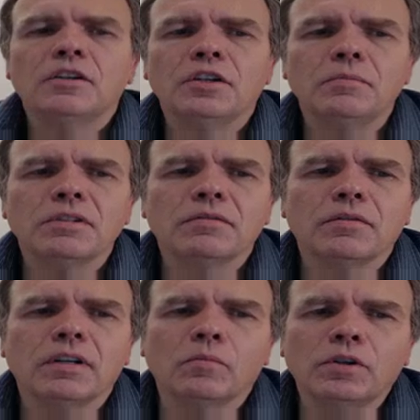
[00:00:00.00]
In terms
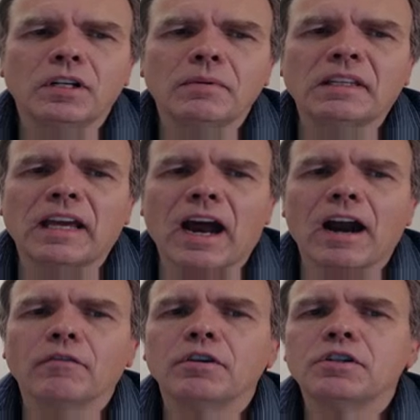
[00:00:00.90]
of, we talked about the
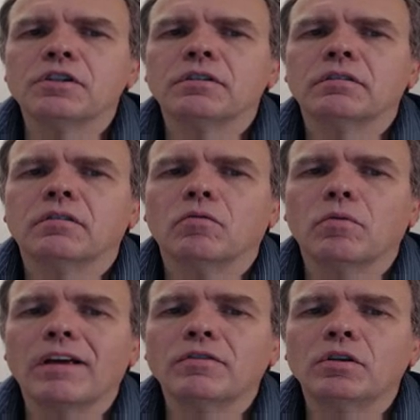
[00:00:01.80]
average
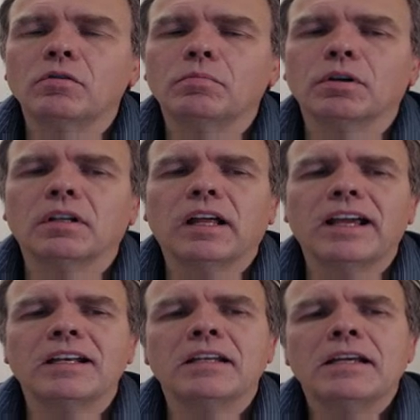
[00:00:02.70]
revenue per
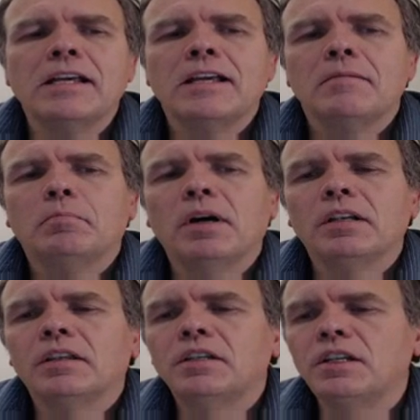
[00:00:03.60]
client,
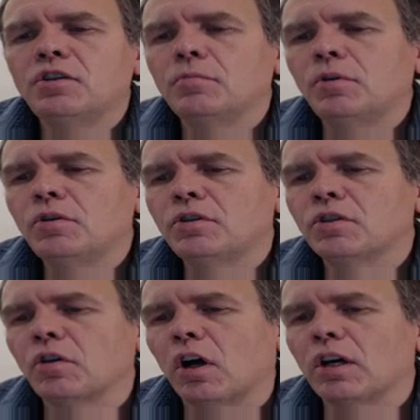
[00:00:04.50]
but the distribution
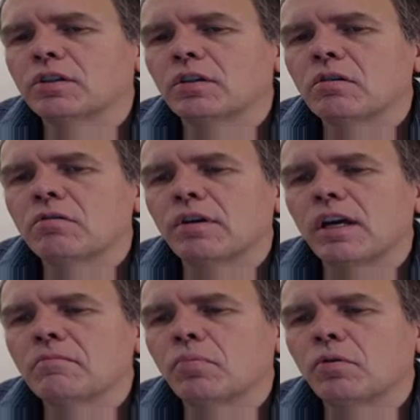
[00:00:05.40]
is also
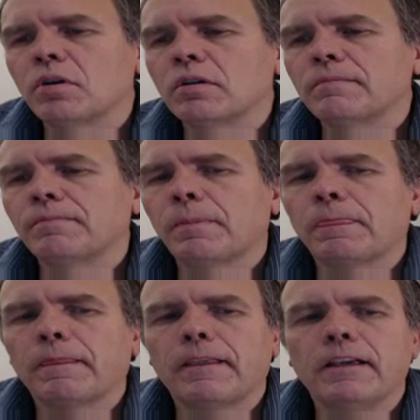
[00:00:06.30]
important.
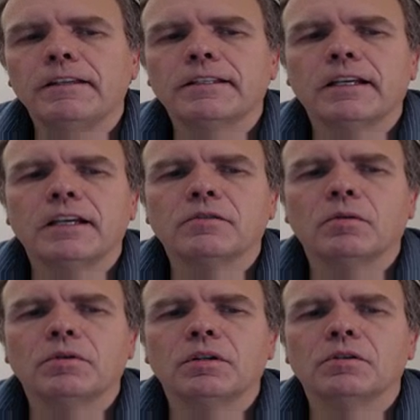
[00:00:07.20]
In this case,
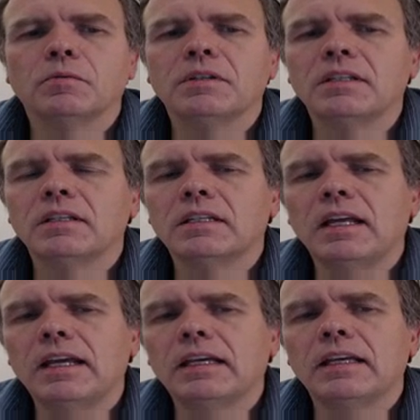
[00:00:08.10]
what we do is we
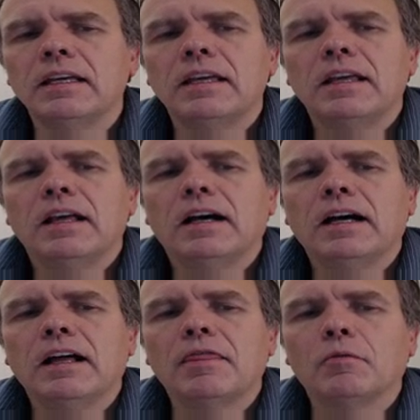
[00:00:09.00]
take
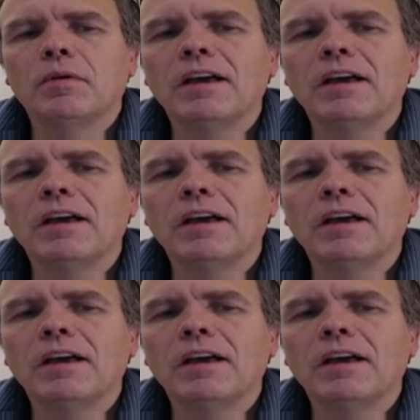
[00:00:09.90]
the